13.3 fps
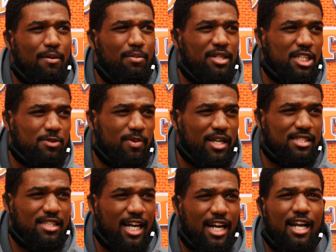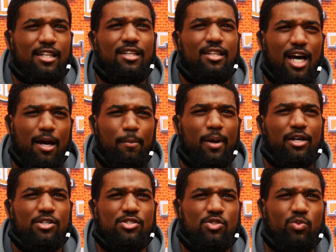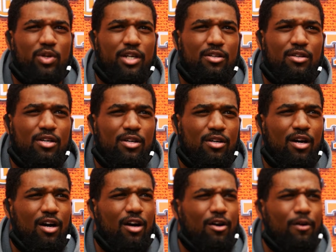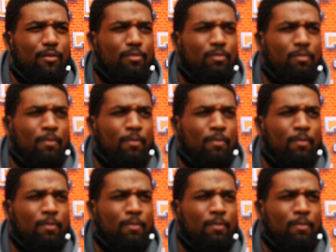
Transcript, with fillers: but he expects a lot out of the linebackers as well. Um,